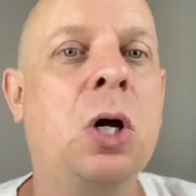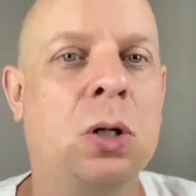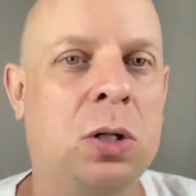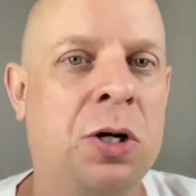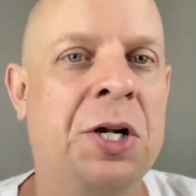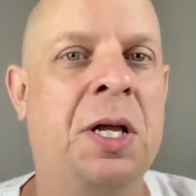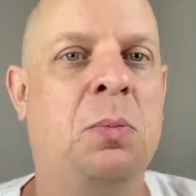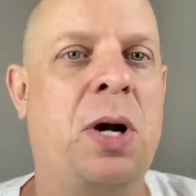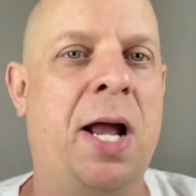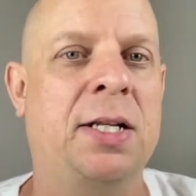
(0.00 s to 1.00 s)
learning and
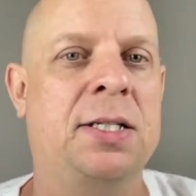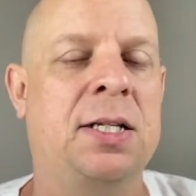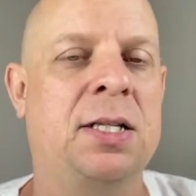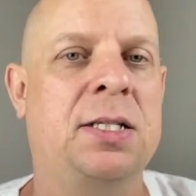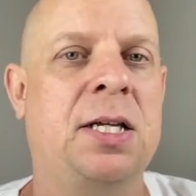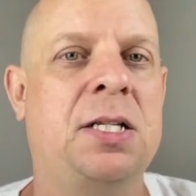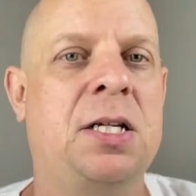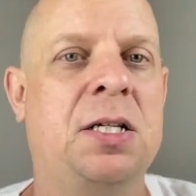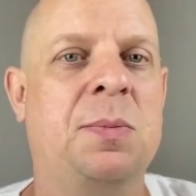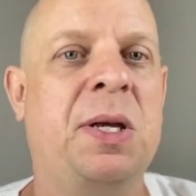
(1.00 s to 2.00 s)
practicing these
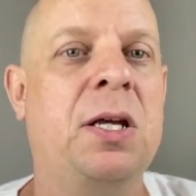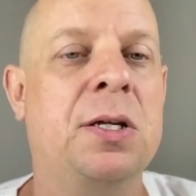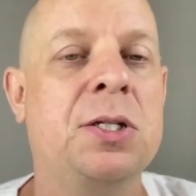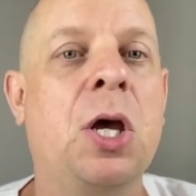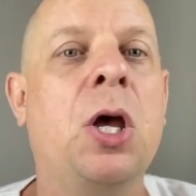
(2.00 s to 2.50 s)
teachings, because